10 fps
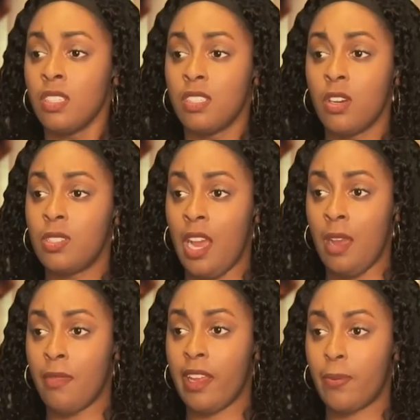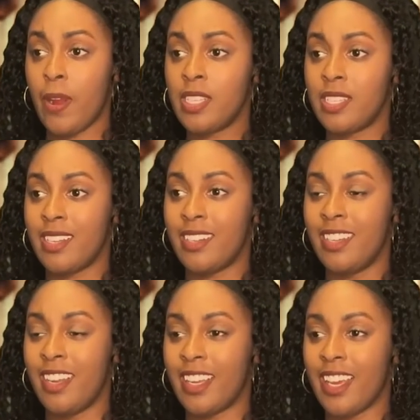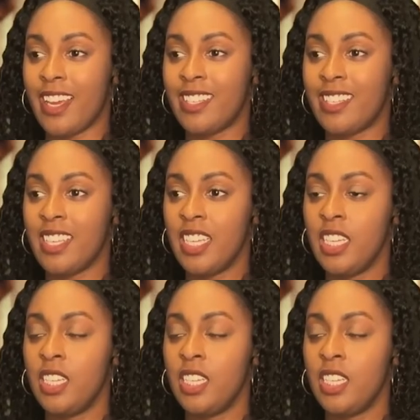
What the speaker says: No time like the present, I guess.